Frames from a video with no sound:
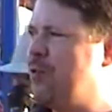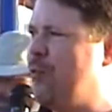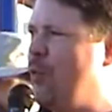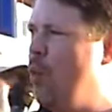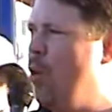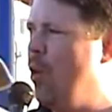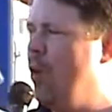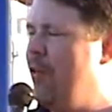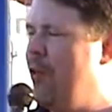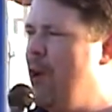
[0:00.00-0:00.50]

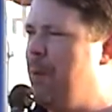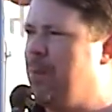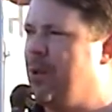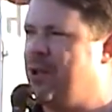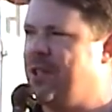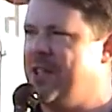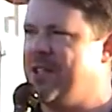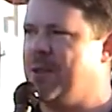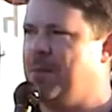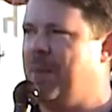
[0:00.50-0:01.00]
for their
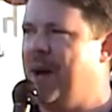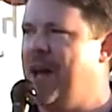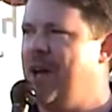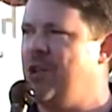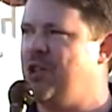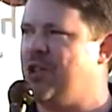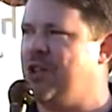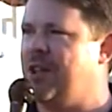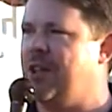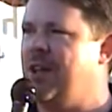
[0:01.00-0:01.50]

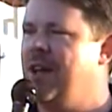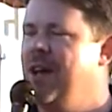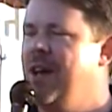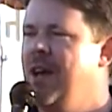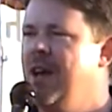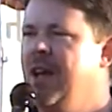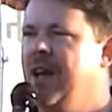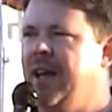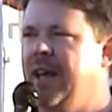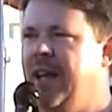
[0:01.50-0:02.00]
participation
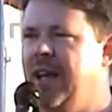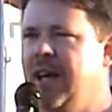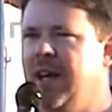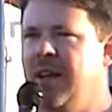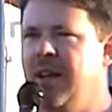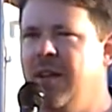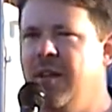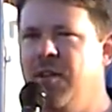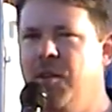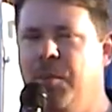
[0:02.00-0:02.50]

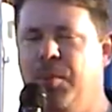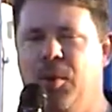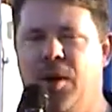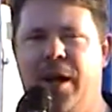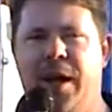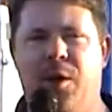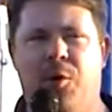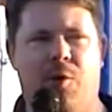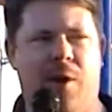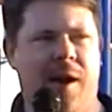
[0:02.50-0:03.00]
in the
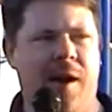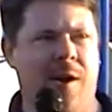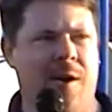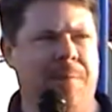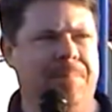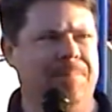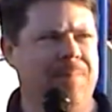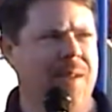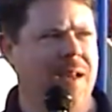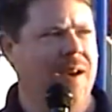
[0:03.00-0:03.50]

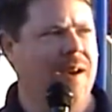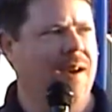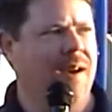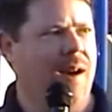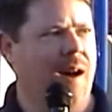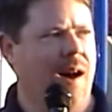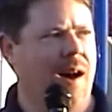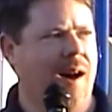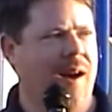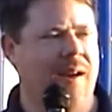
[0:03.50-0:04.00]
playground.
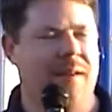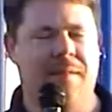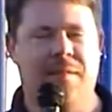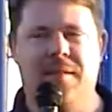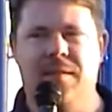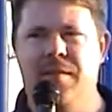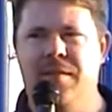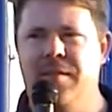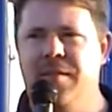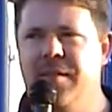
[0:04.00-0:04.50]
Uh,
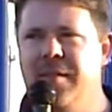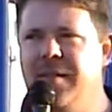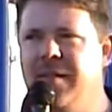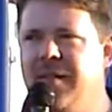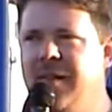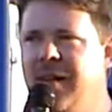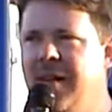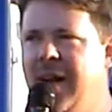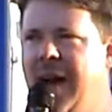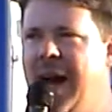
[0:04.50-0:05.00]

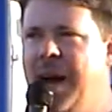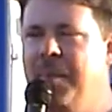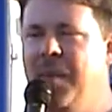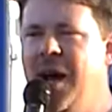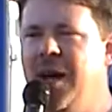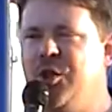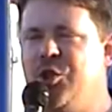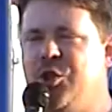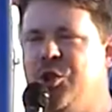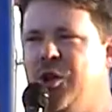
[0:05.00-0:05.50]
I'm
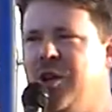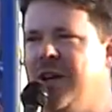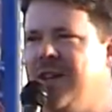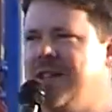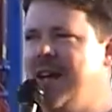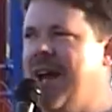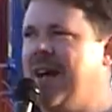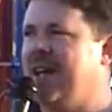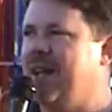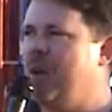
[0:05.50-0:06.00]
not sure
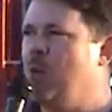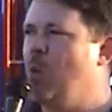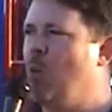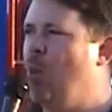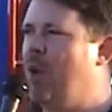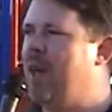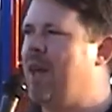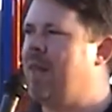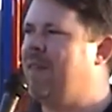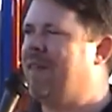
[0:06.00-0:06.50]
exactly
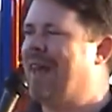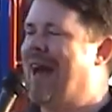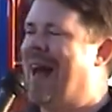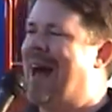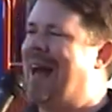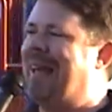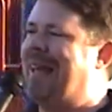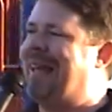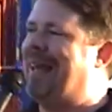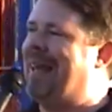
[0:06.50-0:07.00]
when the
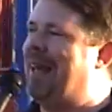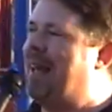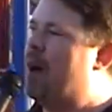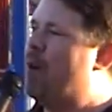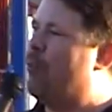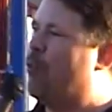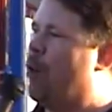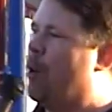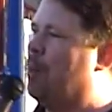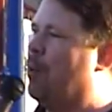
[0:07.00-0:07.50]
idea
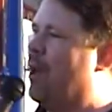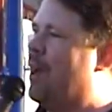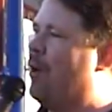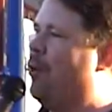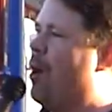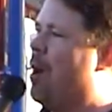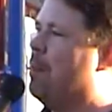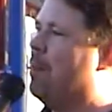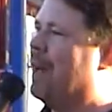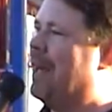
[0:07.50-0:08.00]
for a
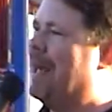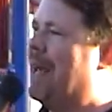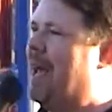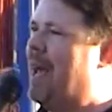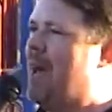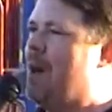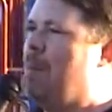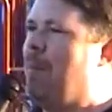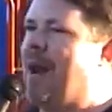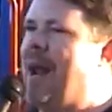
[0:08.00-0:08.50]
playground
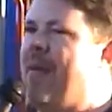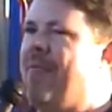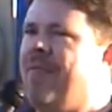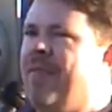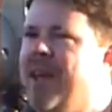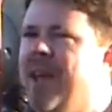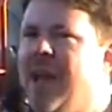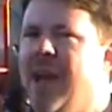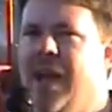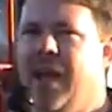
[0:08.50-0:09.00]
began, but I
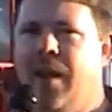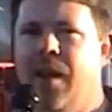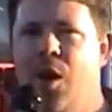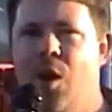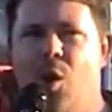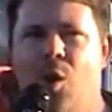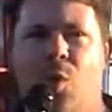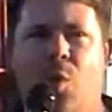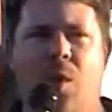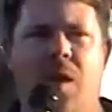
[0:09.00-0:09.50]
think I
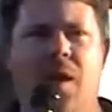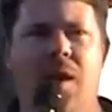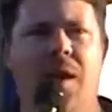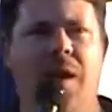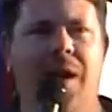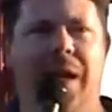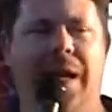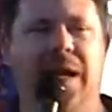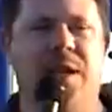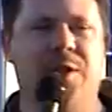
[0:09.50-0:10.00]
know
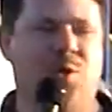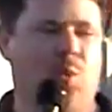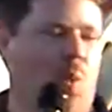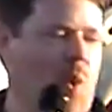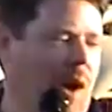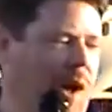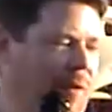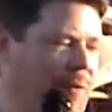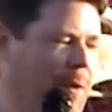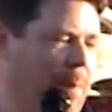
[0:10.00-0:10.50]
at least
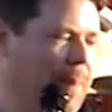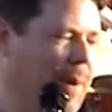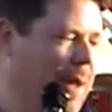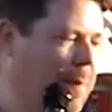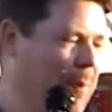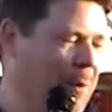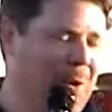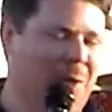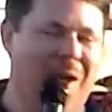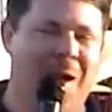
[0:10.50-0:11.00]
one of the
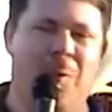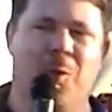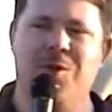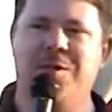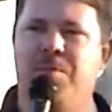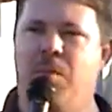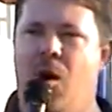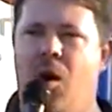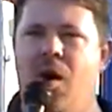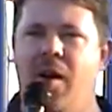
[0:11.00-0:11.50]
people that
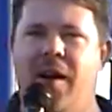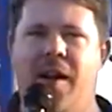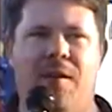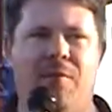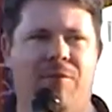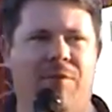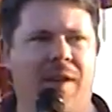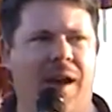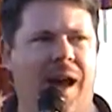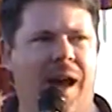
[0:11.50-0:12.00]
was part
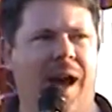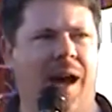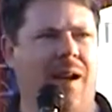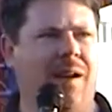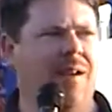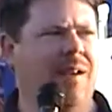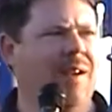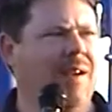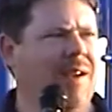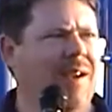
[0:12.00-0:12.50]
of
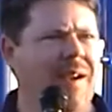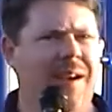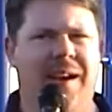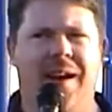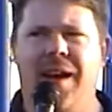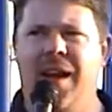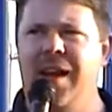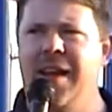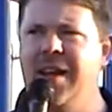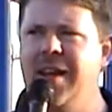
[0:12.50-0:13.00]
that.
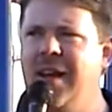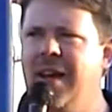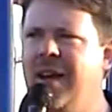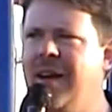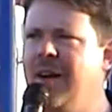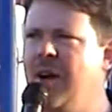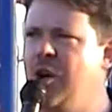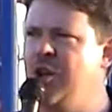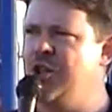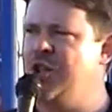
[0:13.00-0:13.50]

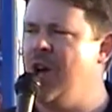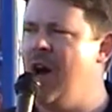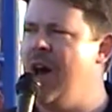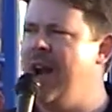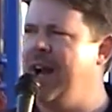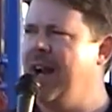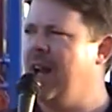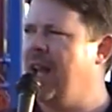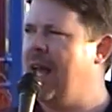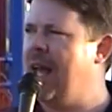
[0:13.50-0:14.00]
Are John
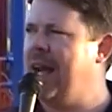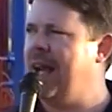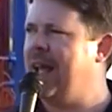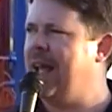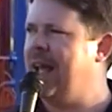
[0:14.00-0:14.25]
and Elena